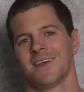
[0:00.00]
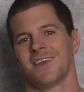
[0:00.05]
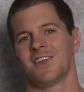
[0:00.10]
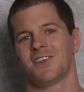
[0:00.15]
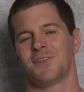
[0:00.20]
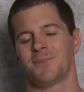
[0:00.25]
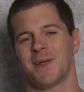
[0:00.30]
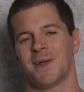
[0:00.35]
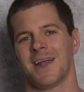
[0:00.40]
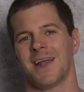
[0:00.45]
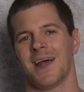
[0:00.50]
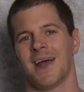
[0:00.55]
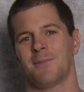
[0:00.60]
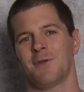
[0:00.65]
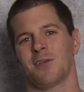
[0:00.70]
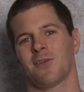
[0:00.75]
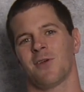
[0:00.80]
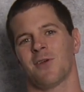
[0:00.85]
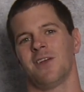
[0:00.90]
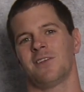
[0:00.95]
This has been an
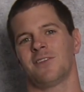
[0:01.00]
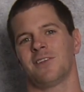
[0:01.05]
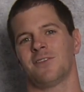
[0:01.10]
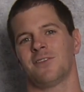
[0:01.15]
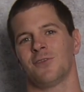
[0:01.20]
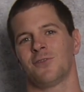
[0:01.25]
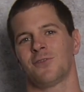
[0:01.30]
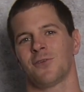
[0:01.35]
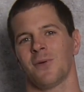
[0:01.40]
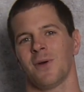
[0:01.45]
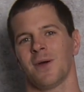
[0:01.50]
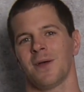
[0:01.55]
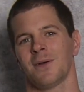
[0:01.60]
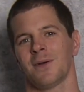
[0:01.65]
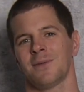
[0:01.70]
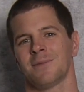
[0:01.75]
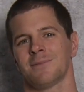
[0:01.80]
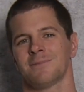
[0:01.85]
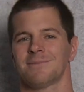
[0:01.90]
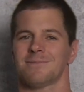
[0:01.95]
iBcrazy
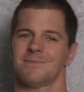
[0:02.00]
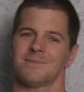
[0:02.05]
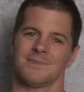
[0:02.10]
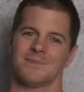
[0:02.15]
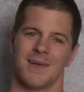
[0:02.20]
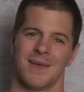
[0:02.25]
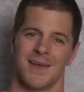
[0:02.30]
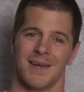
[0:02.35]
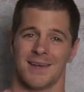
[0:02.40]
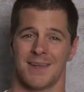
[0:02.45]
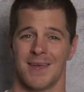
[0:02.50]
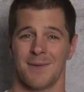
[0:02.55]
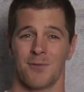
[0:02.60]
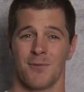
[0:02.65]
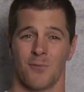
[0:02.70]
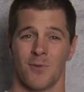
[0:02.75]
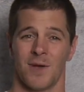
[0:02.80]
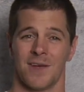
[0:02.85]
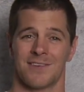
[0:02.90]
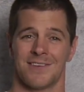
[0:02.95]
tutorial, and keep
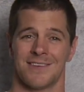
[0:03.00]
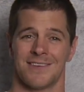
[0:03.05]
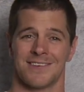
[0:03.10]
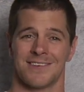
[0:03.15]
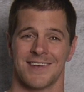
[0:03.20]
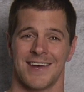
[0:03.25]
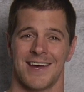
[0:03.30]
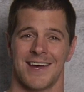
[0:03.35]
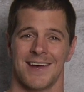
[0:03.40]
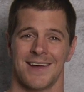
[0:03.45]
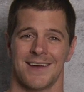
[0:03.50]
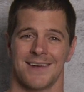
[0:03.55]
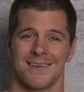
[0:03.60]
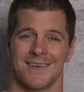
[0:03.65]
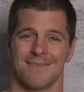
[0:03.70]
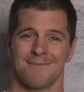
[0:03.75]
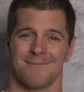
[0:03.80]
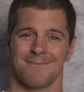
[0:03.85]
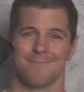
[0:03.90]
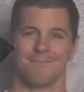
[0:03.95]
your wings in the
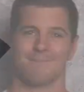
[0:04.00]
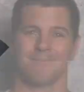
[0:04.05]
sky.